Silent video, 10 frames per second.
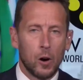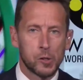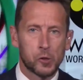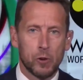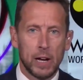
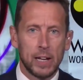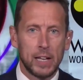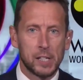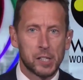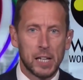Austria
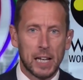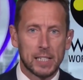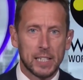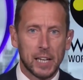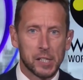is
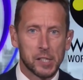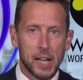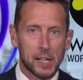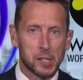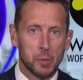electing its
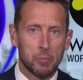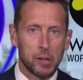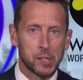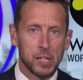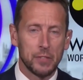next
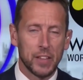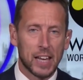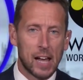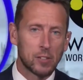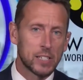president. The
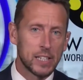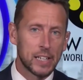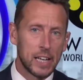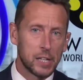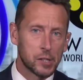
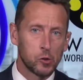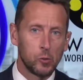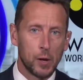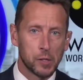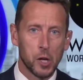counting is
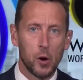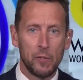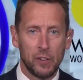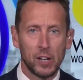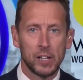almost
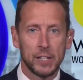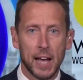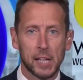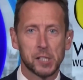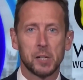over, and
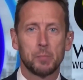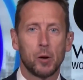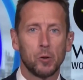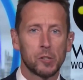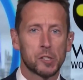exit
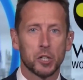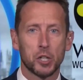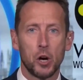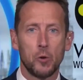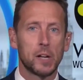polls
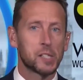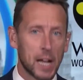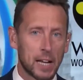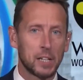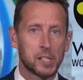show a
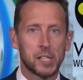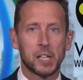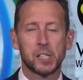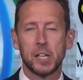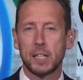second
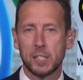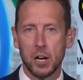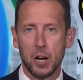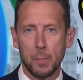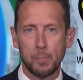6-year
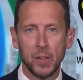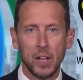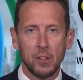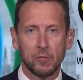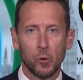term
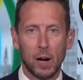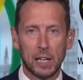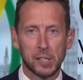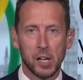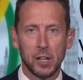for
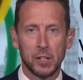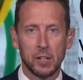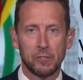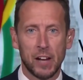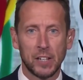
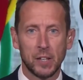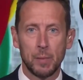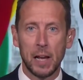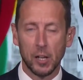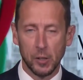Alexander Van der
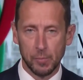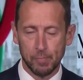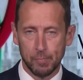Bellen.